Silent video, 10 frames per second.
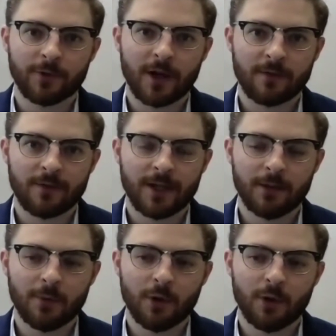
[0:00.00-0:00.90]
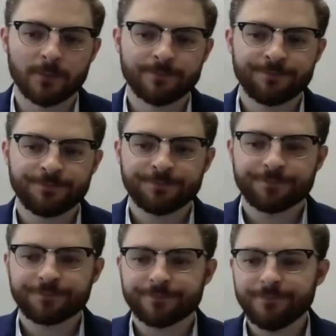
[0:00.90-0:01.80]
or not available.
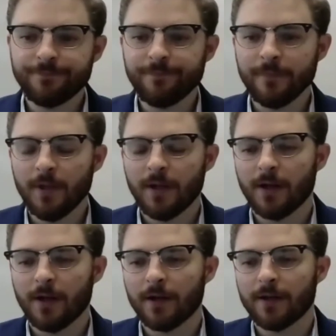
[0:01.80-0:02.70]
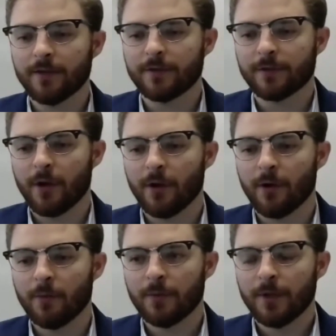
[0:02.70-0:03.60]
Uh, and
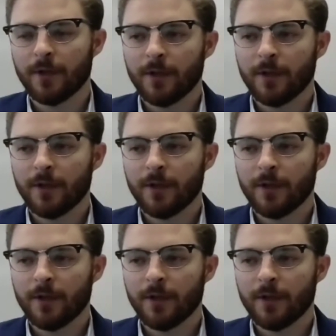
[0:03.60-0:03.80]
so